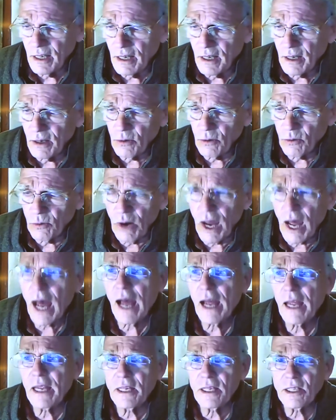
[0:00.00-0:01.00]

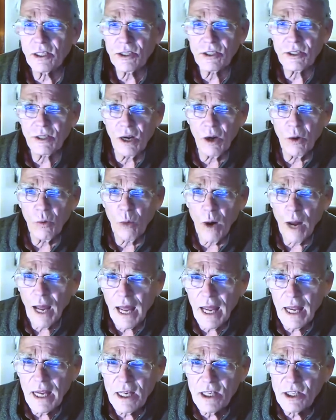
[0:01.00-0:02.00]
Arise
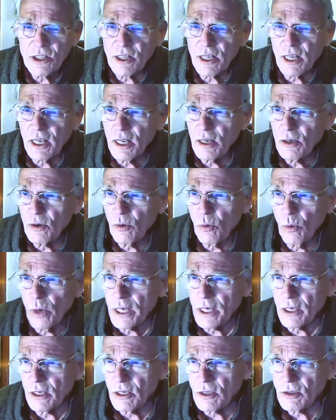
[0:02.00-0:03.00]
and
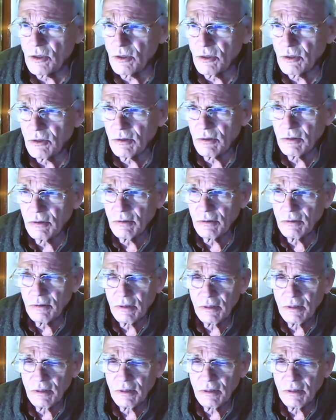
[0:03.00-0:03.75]
witness.